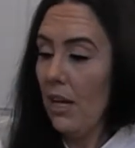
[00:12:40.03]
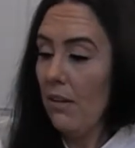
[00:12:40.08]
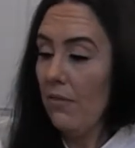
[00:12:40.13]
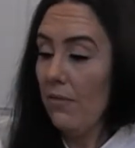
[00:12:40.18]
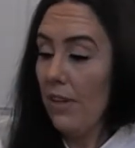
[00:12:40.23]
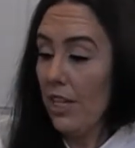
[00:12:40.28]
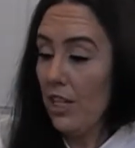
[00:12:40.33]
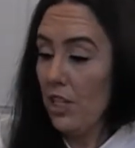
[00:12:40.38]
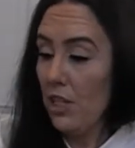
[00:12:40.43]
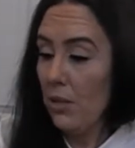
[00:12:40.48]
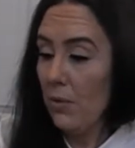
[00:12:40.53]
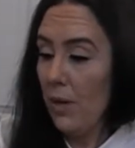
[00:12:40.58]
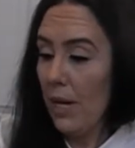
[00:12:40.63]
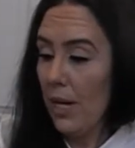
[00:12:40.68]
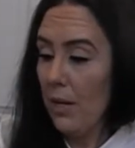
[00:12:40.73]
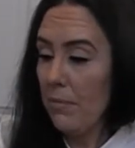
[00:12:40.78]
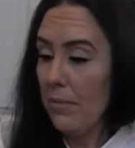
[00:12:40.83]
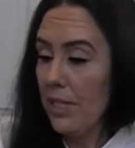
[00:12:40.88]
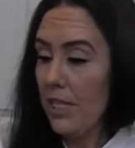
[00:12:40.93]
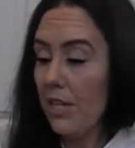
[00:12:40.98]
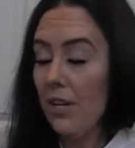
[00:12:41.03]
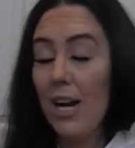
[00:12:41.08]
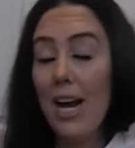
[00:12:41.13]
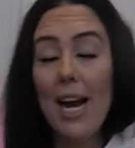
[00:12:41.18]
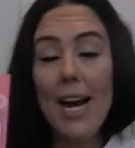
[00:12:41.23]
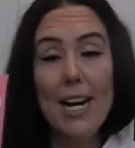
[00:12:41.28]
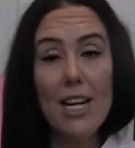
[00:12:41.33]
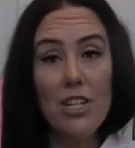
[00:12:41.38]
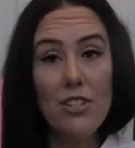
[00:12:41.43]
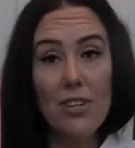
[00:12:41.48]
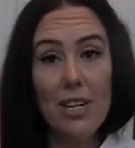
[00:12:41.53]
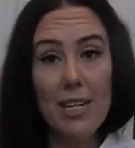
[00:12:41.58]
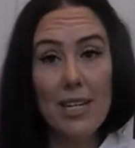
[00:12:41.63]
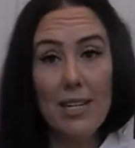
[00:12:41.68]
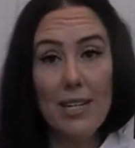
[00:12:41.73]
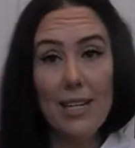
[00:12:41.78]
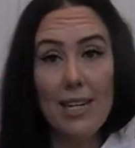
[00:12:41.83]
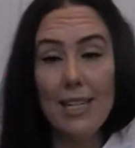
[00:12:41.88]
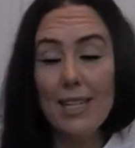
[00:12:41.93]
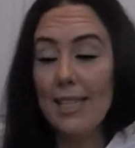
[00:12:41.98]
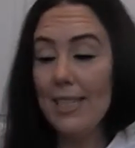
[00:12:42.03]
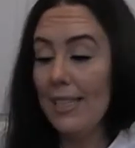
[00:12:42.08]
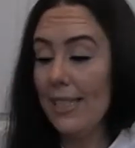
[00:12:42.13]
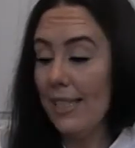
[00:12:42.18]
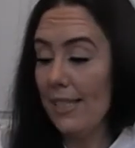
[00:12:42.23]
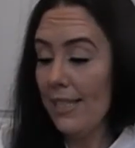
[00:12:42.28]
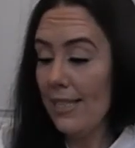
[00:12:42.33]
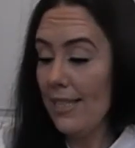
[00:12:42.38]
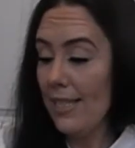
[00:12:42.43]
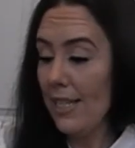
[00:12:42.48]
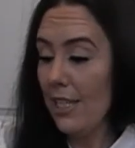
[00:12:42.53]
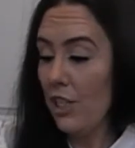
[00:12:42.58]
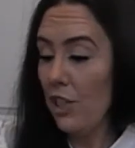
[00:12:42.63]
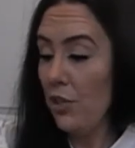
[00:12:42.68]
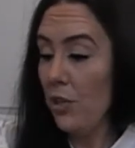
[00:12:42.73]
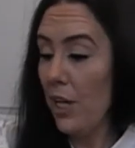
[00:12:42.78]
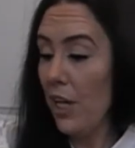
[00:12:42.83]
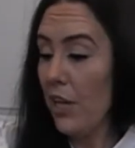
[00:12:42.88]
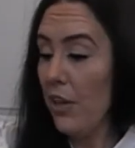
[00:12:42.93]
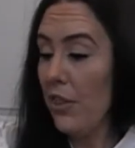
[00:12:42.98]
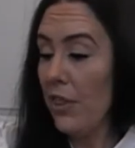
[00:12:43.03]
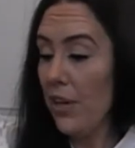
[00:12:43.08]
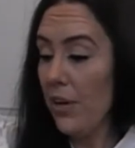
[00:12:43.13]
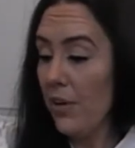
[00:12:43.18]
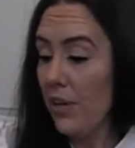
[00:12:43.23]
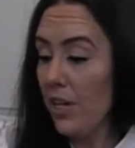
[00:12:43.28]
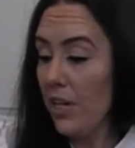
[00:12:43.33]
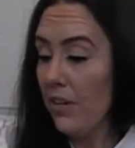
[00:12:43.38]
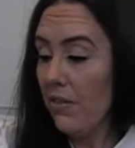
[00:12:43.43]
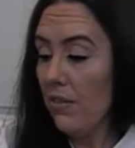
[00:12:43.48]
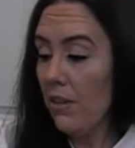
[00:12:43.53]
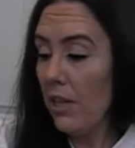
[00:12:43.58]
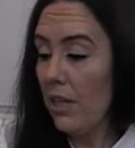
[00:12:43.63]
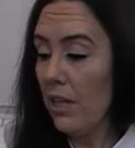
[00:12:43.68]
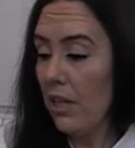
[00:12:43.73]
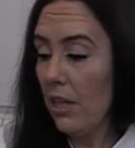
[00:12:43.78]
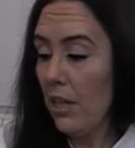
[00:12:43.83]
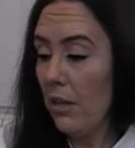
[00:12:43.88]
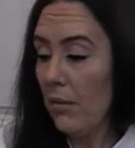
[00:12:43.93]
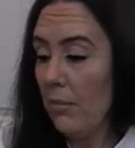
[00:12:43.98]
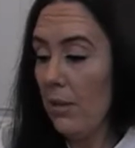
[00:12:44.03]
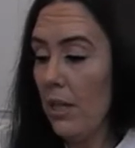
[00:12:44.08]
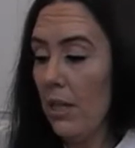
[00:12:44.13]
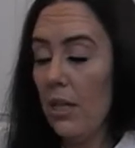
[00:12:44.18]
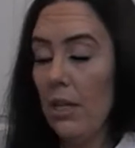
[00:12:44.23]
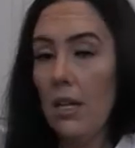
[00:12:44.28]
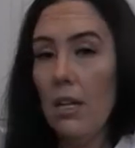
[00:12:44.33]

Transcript: facial wipes. They're hydrating and cleansing. You get 30 of them.